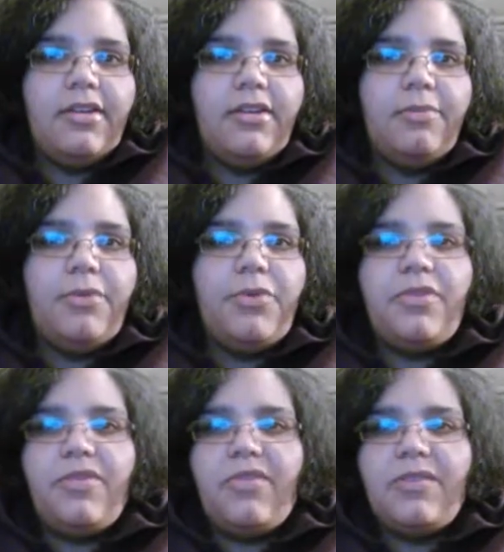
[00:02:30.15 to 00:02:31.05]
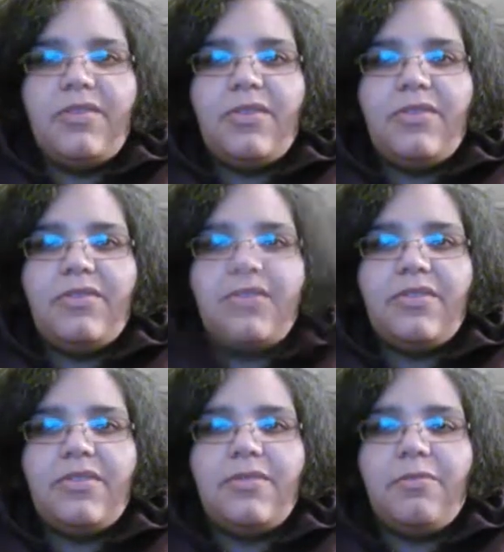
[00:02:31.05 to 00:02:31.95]
and most of these have
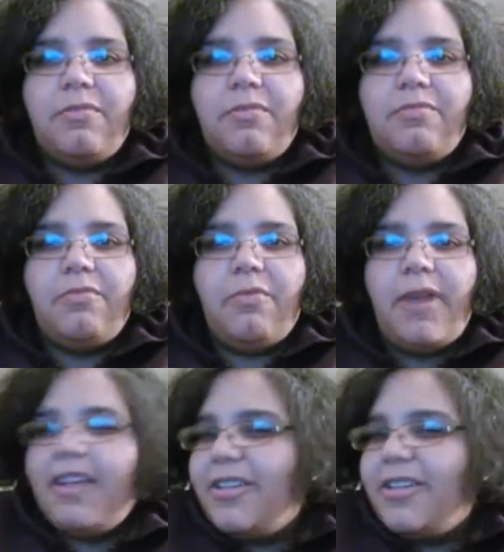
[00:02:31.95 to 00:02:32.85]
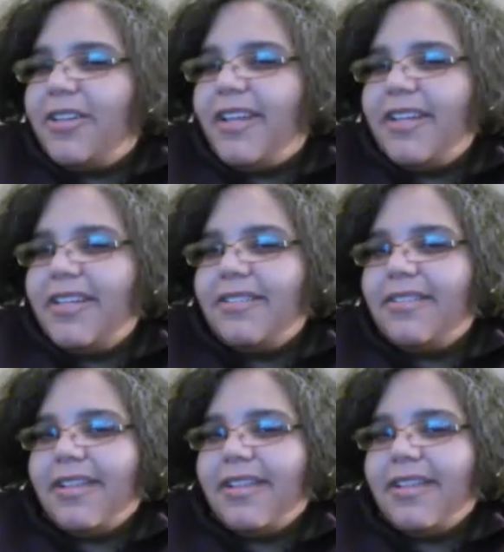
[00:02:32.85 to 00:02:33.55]
just regular endings.